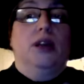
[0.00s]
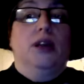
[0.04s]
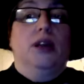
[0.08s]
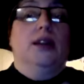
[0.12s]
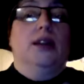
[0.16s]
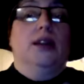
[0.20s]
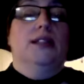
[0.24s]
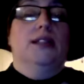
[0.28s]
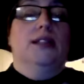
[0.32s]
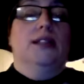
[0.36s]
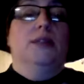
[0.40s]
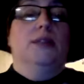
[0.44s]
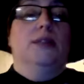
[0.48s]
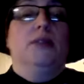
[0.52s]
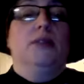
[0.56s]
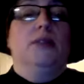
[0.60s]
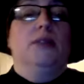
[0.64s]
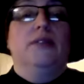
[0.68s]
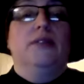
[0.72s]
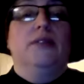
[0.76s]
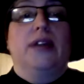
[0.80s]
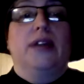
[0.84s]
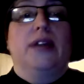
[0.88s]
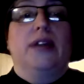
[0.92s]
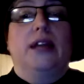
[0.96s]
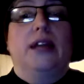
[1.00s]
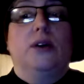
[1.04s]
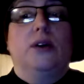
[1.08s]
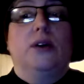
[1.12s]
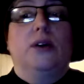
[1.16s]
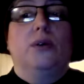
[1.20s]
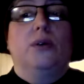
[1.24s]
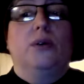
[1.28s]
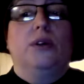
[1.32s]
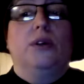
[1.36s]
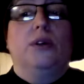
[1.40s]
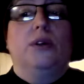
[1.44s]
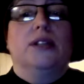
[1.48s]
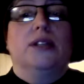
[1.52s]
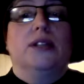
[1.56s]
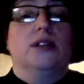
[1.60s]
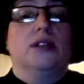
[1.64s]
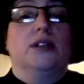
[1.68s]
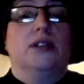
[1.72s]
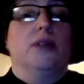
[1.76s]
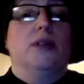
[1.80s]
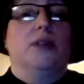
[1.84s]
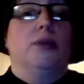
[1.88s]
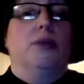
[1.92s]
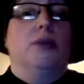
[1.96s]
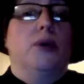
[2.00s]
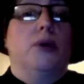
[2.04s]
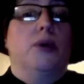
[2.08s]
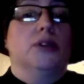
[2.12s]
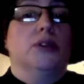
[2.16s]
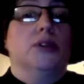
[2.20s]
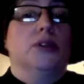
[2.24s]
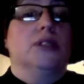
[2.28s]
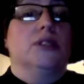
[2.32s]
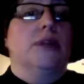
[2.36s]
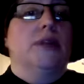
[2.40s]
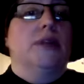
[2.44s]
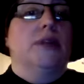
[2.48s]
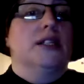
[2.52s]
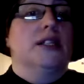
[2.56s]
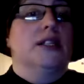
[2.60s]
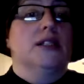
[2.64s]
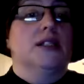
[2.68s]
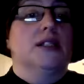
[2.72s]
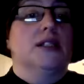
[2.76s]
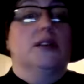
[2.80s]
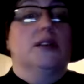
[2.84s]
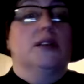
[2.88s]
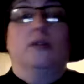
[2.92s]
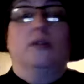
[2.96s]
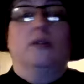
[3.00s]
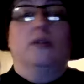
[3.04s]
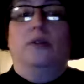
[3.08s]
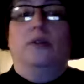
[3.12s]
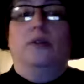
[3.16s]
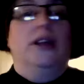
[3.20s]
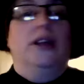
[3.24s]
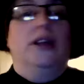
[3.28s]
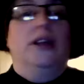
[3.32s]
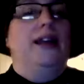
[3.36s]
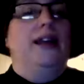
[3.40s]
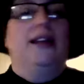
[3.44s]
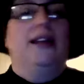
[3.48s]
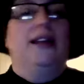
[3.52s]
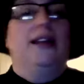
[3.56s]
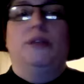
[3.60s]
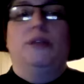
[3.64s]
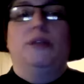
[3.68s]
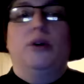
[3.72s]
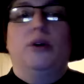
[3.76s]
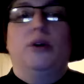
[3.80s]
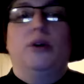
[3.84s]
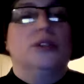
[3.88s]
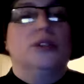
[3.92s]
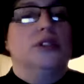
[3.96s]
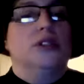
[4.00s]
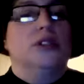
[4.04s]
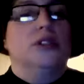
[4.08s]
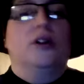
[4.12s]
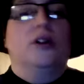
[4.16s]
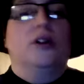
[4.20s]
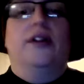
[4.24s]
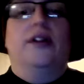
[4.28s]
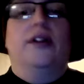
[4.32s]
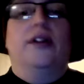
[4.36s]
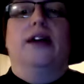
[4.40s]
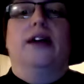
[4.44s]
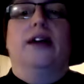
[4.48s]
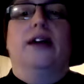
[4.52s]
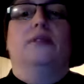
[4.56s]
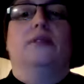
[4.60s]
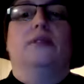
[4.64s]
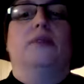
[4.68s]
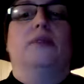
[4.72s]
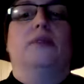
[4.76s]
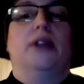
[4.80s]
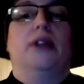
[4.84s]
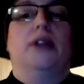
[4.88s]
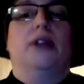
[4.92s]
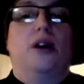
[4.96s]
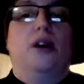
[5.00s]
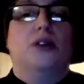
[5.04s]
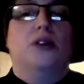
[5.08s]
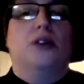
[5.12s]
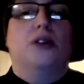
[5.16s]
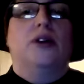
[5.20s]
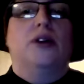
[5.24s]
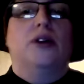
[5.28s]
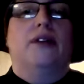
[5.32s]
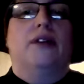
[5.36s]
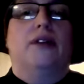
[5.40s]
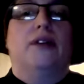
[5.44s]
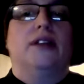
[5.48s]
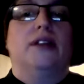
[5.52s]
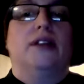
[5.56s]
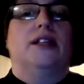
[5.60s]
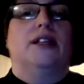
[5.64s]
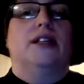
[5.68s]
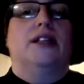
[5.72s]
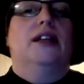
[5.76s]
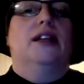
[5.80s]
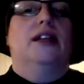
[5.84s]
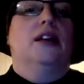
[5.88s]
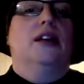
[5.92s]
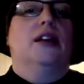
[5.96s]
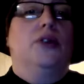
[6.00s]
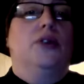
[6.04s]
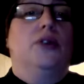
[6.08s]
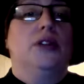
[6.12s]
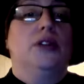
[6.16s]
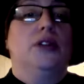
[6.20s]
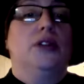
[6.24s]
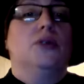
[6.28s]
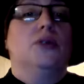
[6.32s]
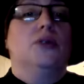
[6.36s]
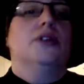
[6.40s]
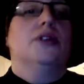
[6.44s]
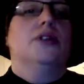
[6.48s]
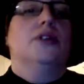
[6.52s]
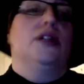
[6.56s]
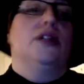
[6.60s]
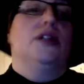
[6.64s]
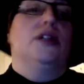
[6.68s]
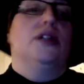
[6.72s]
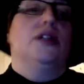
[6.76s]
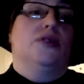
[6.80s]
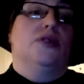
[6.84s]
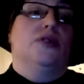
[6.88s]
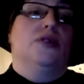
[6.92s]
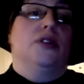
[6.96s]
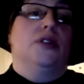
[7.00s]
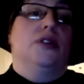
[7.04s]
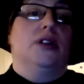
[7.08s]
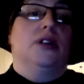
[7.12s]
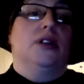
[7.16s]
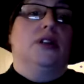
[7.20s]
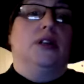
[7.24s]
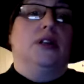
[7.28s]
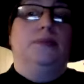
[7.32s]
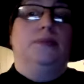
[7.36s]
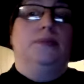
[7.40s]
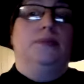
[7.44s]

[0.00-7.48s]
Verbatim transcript: The Temple of Dido sells a number of potions and medicines, healing potions and all that, but they also have things that can increase or decrease fertility.